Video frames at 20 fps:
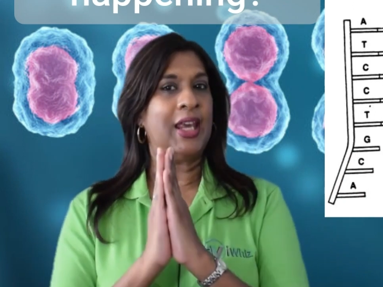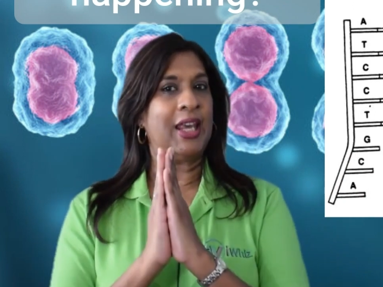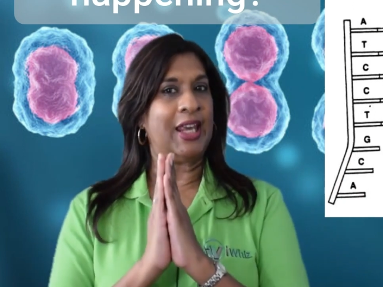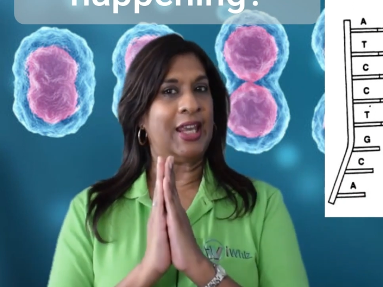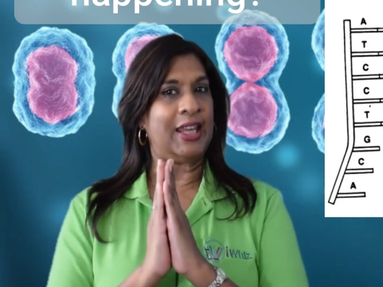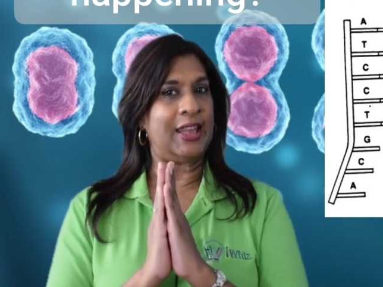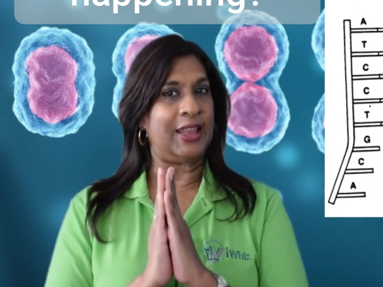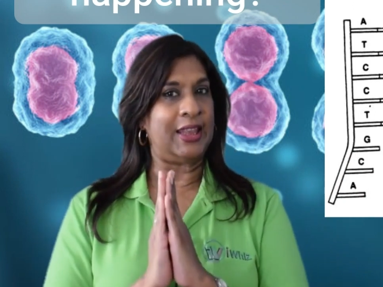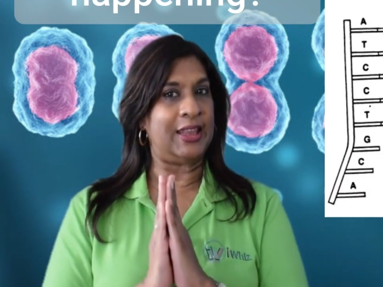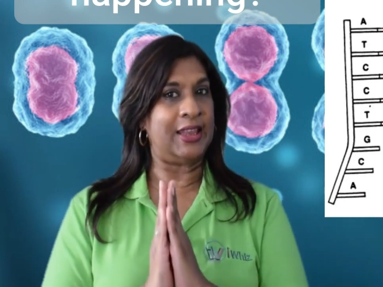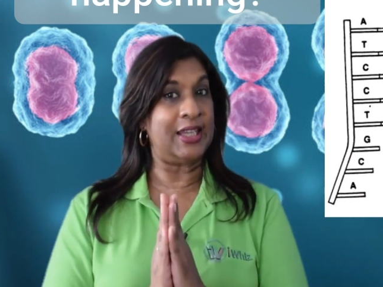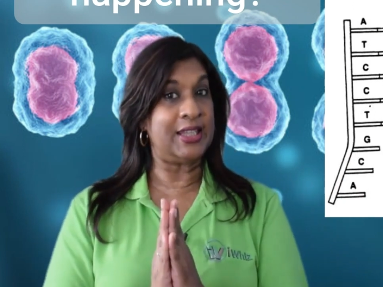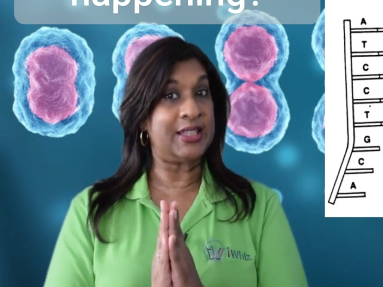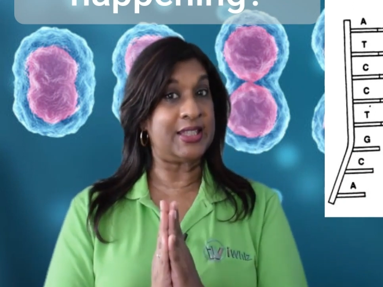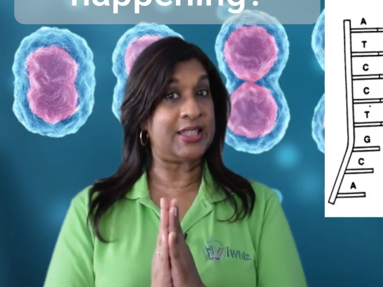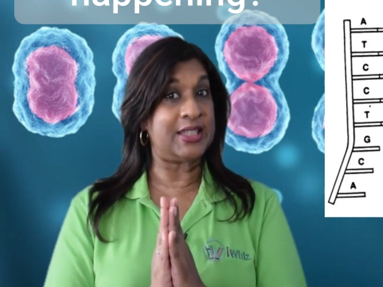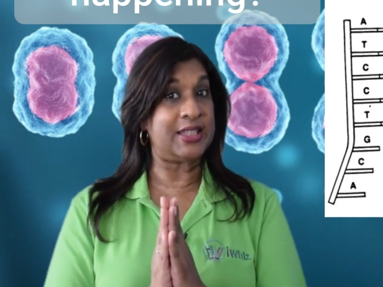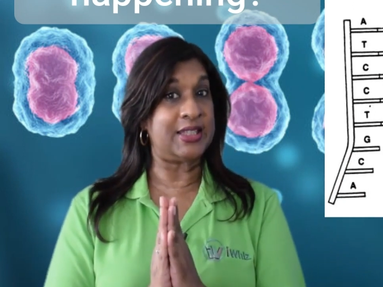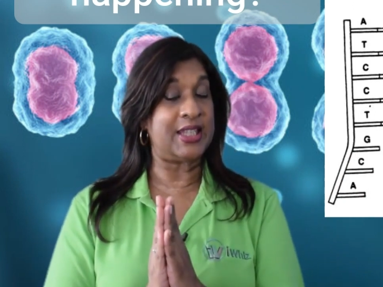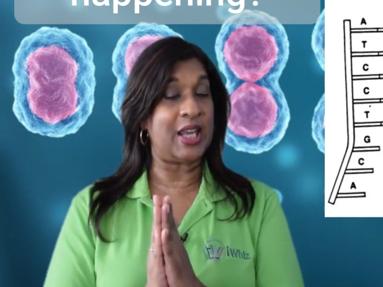In
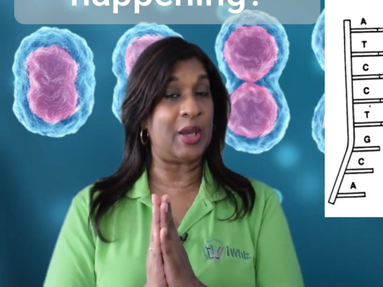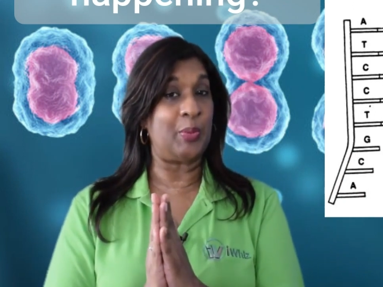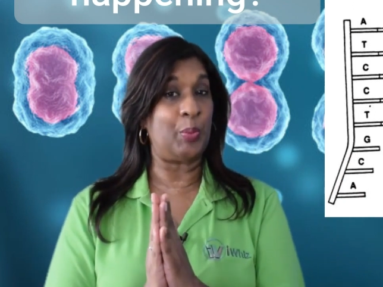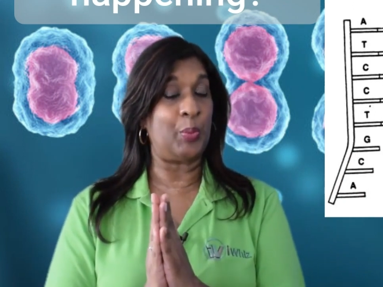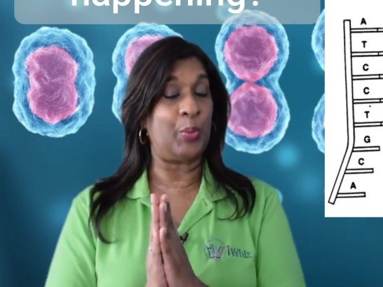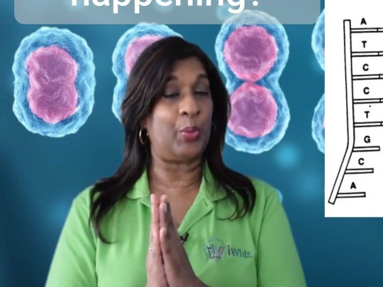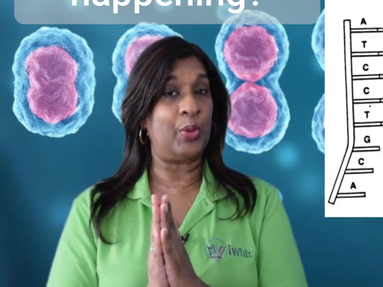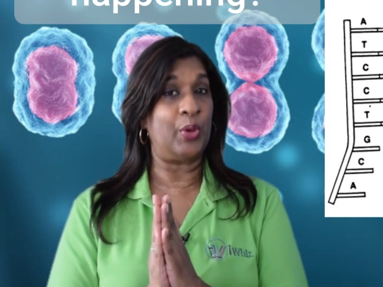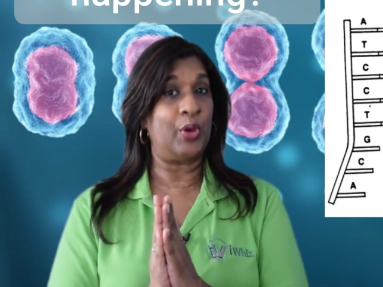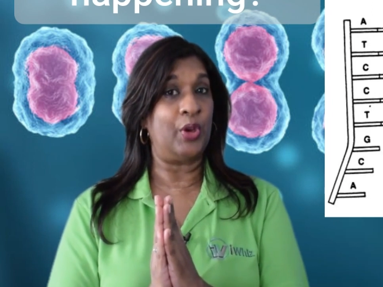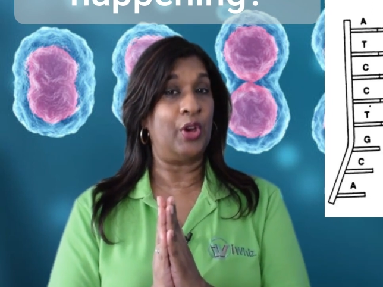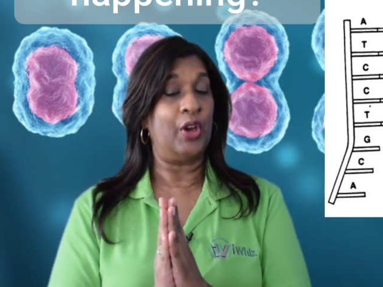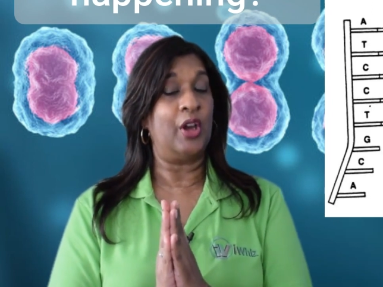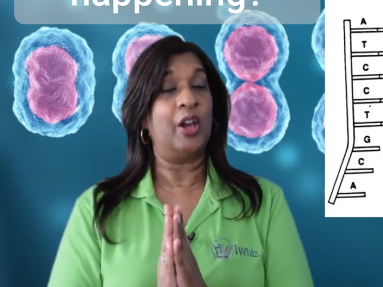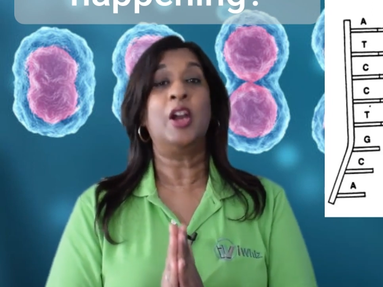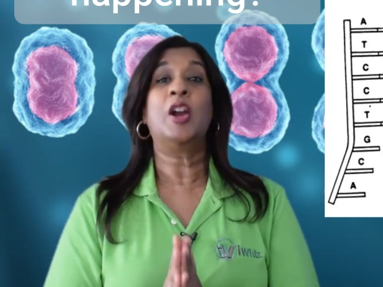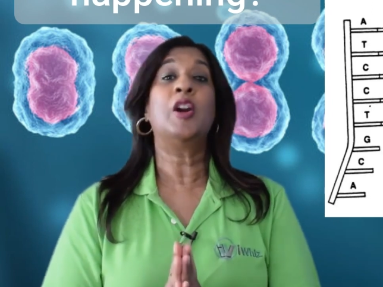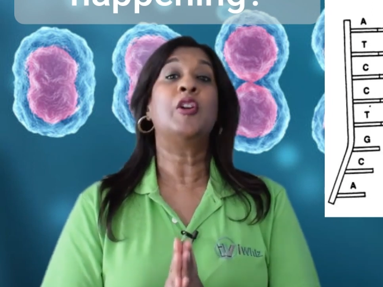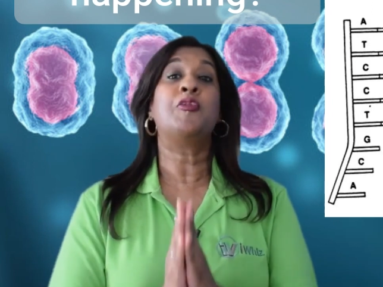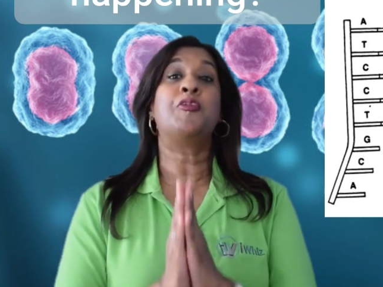this step,
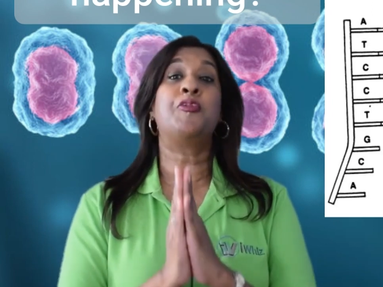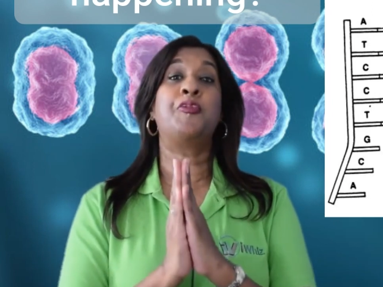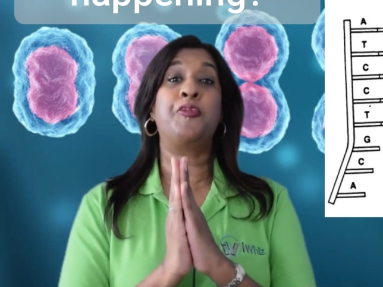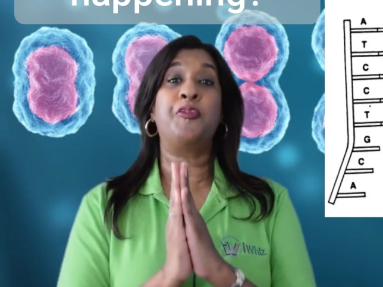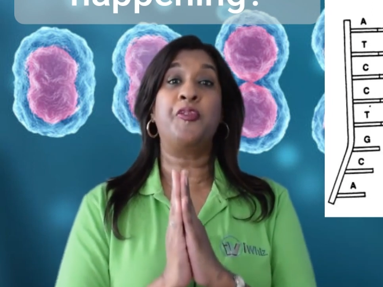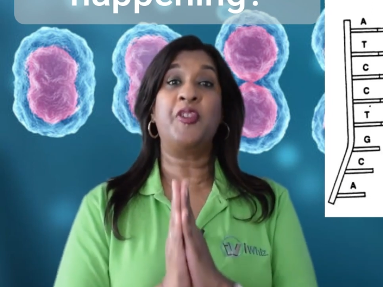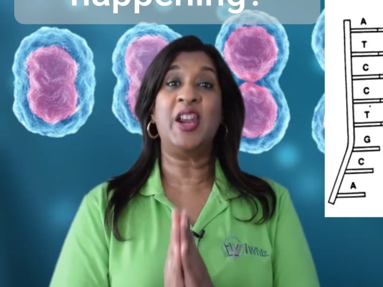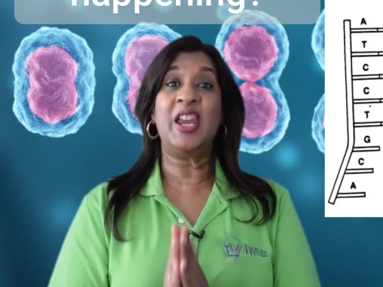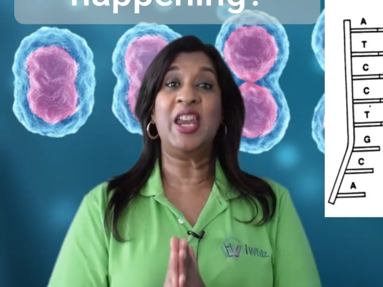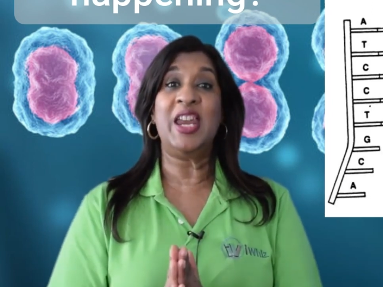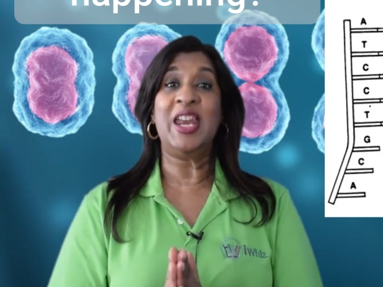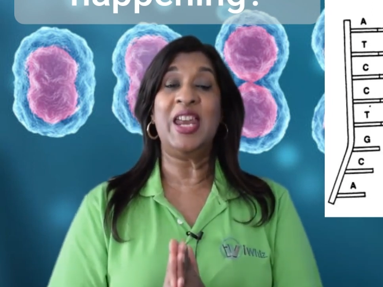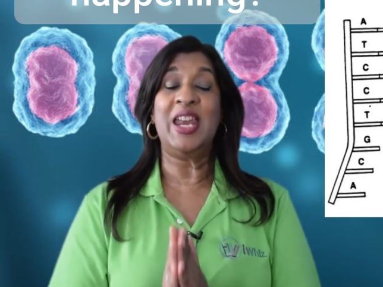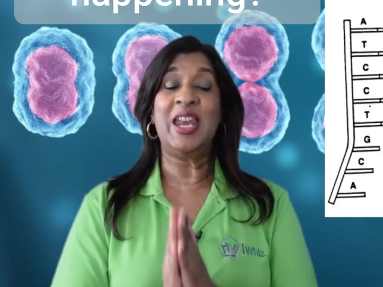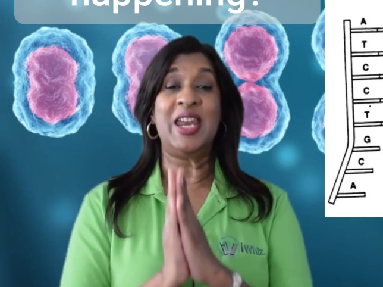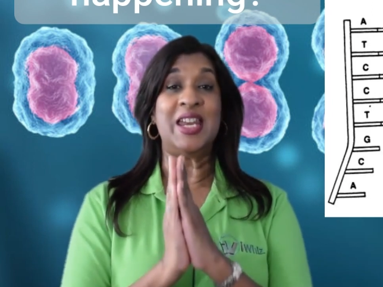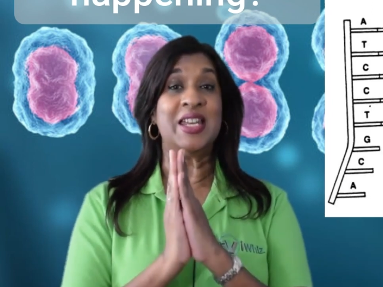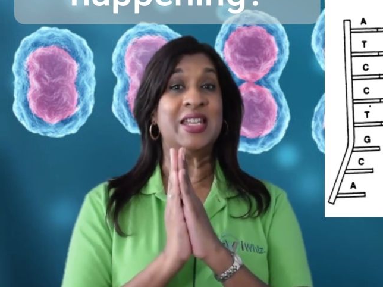free